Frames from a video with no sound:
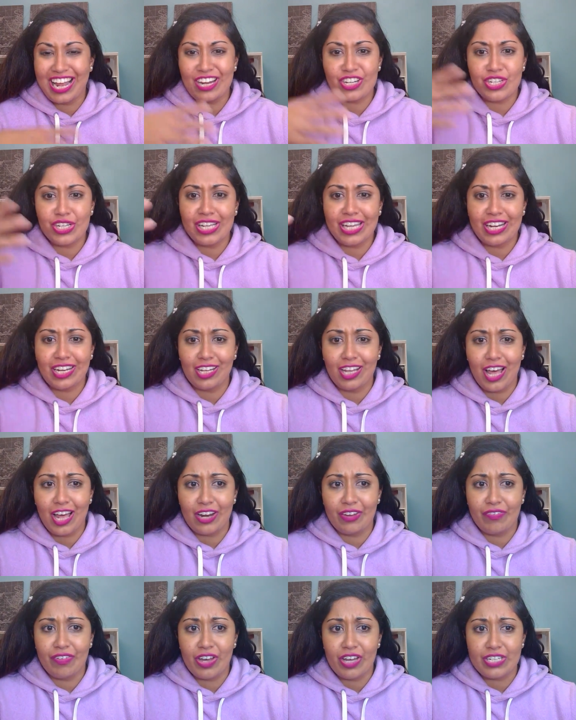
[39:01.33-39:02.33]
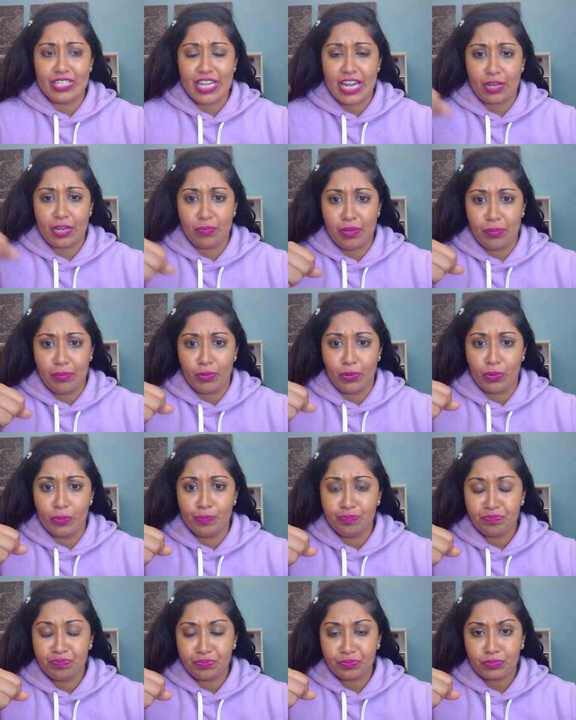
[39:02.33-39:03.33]
actually get a lot of uh, tech people
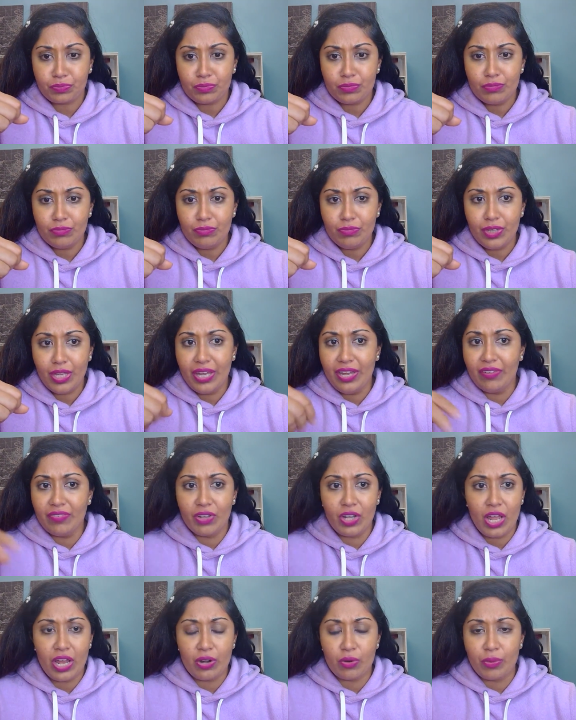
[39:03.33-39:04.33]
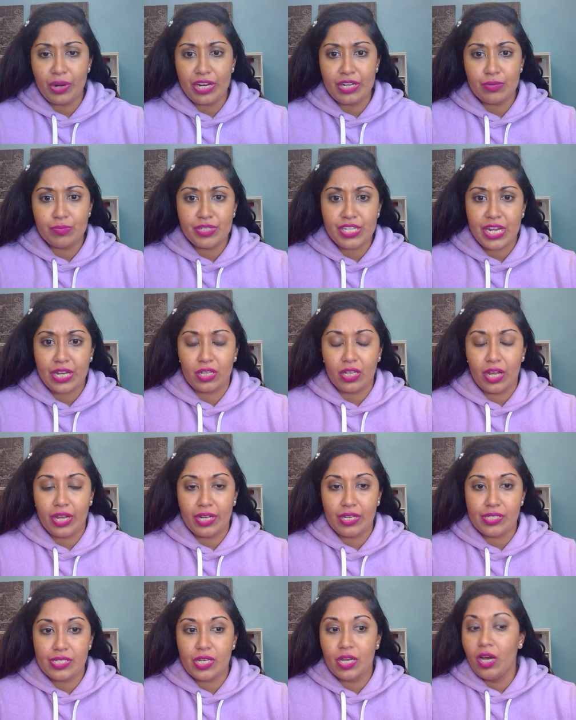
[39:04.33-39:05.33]
i have a lot of random tech
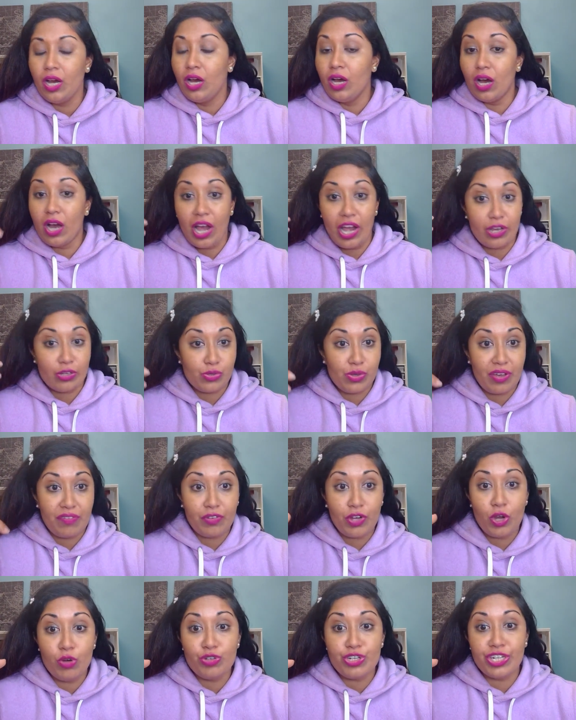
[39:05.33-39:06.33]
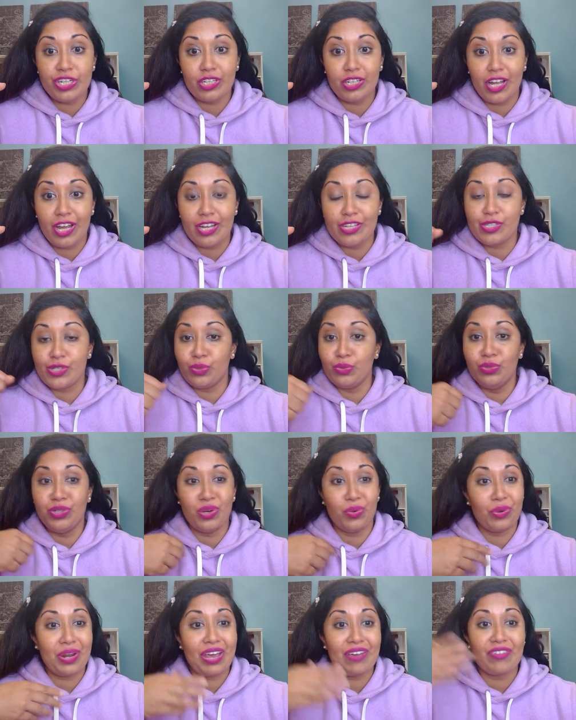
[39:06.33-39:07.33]
clients i also have coaching clients who
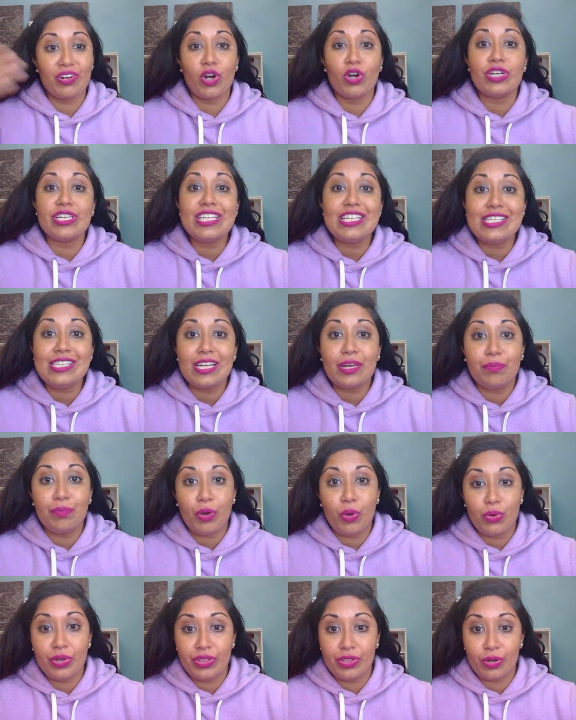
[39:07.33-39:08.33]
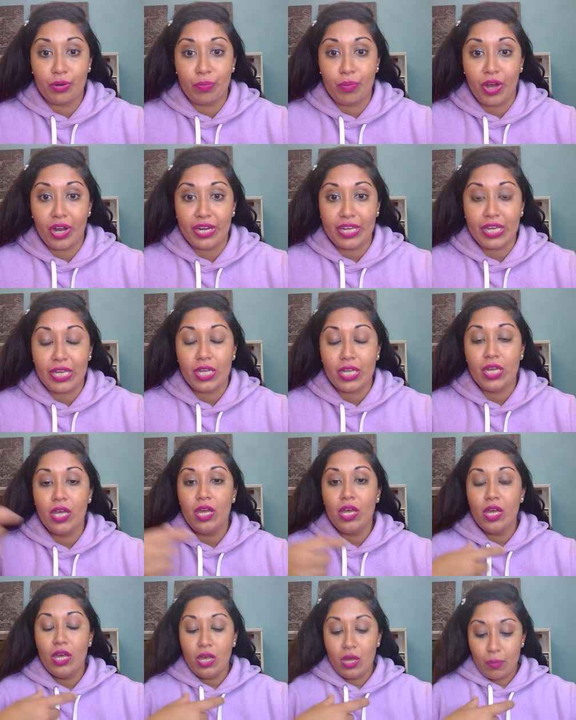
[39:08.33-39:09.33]
don't have an artistic bone in their body
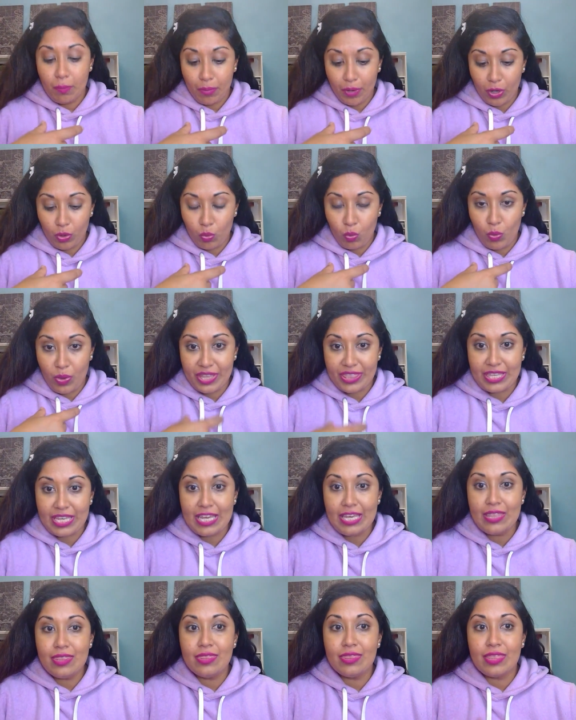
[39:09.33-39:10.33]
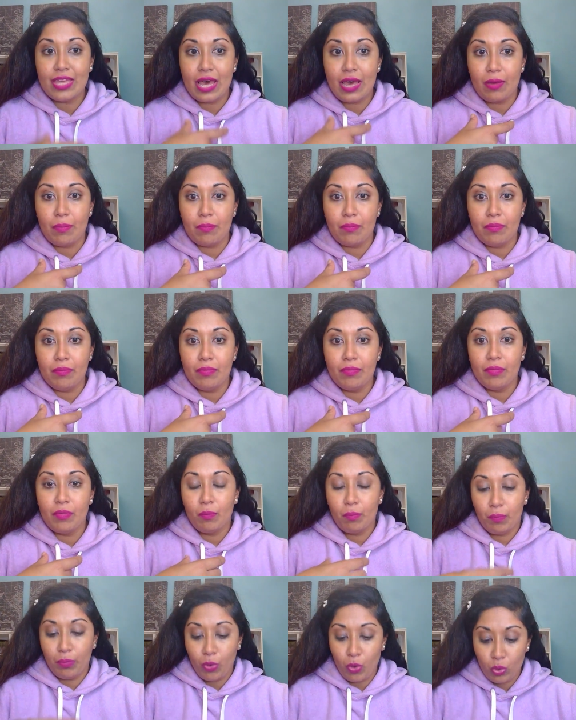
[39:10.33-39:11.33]
but within them
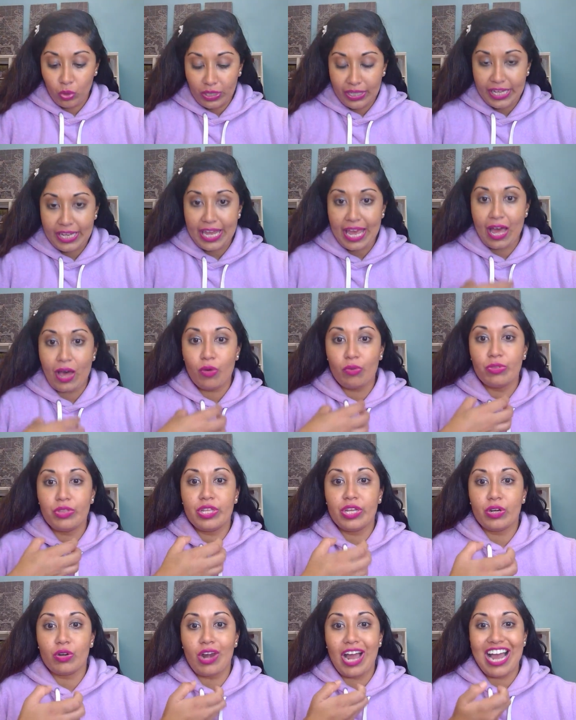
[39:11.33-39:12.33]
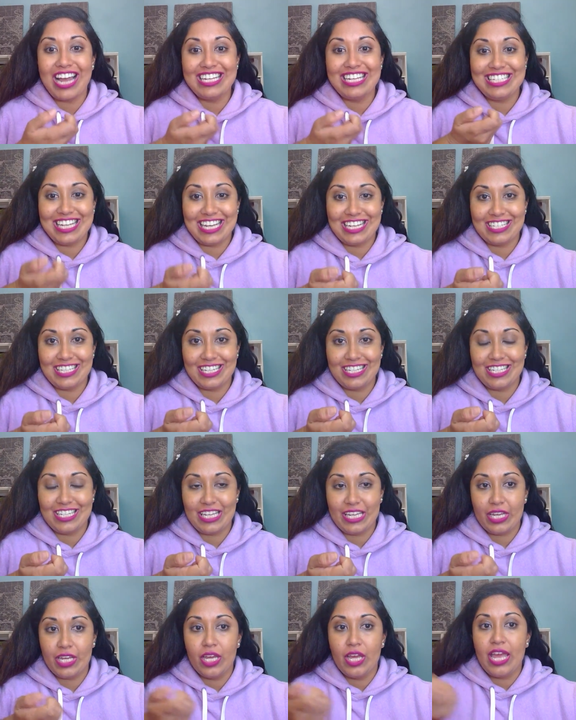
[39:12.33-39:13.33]
pulling out their
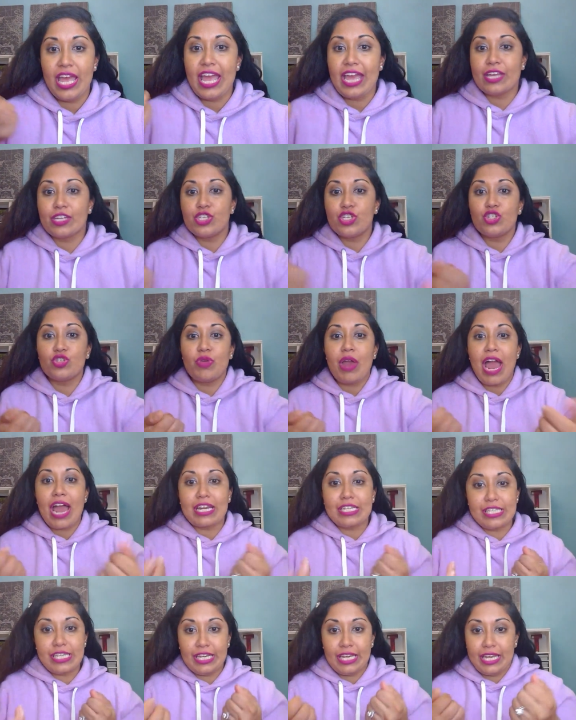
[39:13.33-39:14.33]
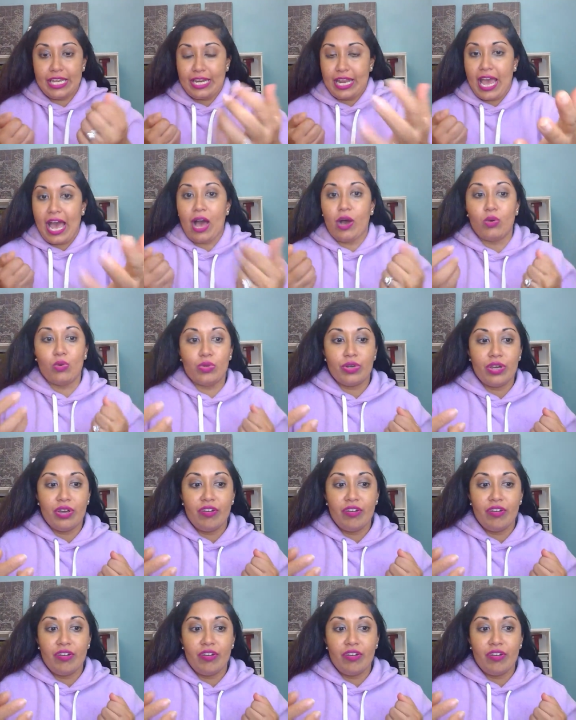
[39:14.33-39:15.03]
identity extracting it out